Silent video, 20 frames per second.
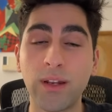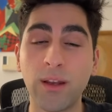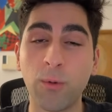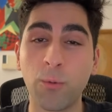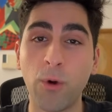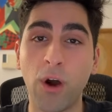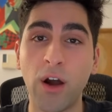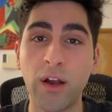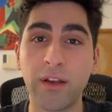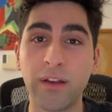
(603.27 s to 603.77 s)
a
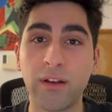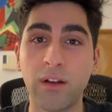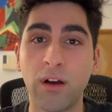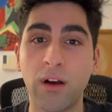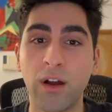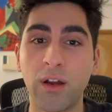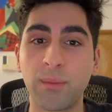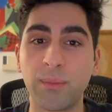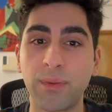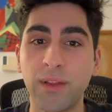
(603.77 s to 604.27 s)
rock and a
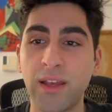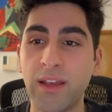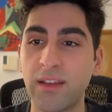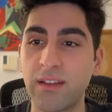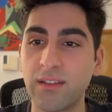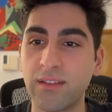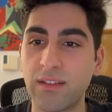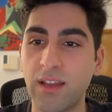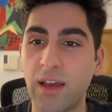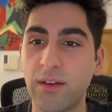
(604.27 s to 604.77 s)
hard
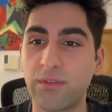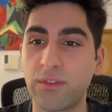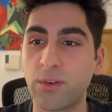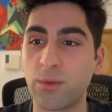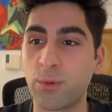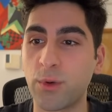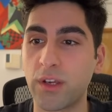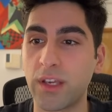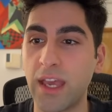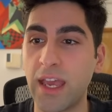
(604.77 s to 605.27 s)
place after
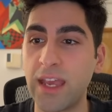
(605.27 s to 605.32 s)
rook